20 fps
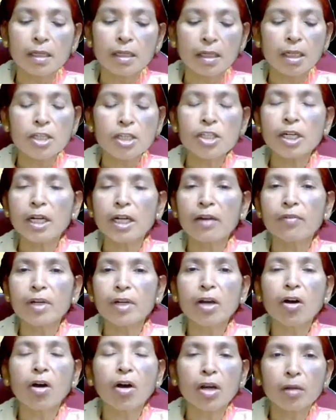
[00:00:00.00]
each and
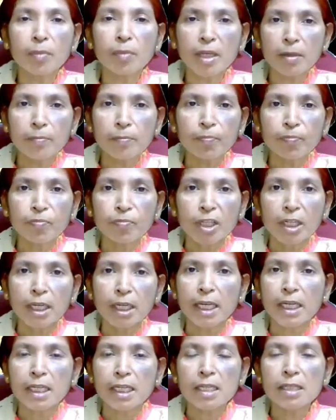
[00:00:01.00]
every economy.
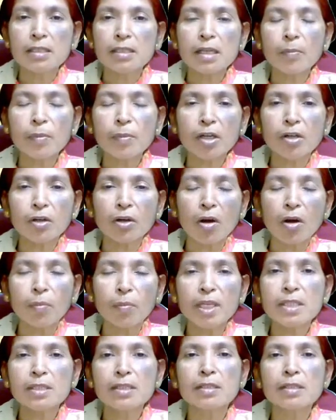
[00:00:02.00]
Like in some
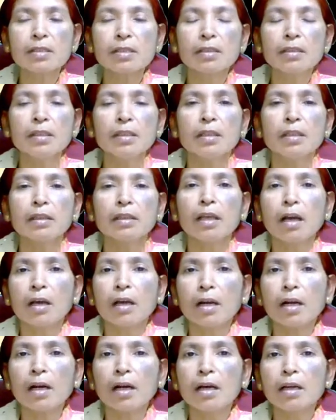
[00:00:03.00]
economies,
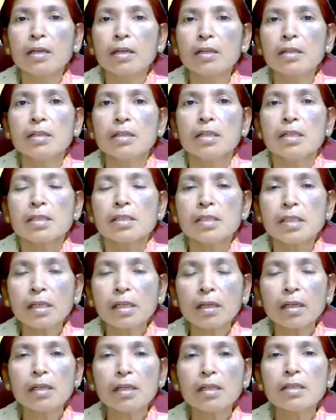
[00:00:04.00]
there are
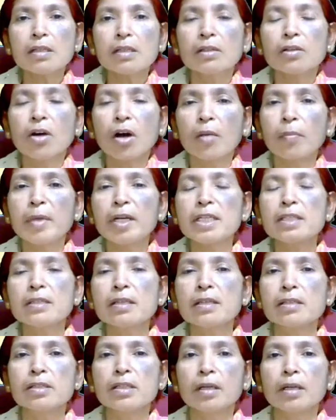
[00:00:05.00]
single government
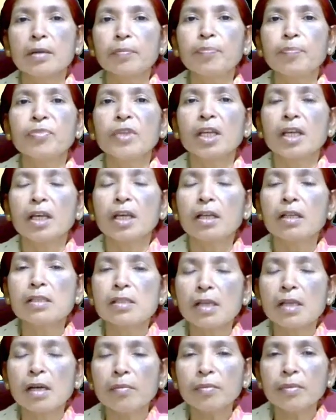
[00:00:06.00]
system. In
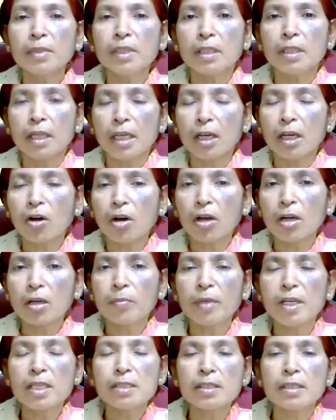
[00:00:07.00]
some
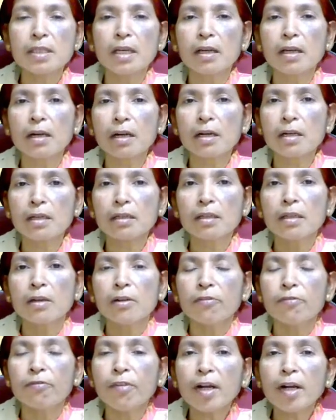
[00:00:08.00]
economies, there are
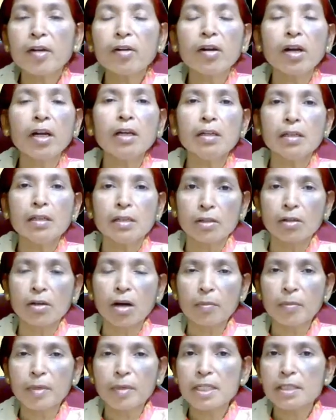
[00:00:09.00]
federal
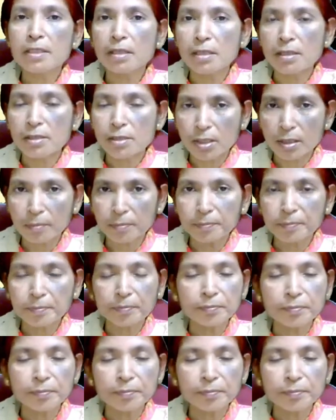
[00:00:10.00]
government system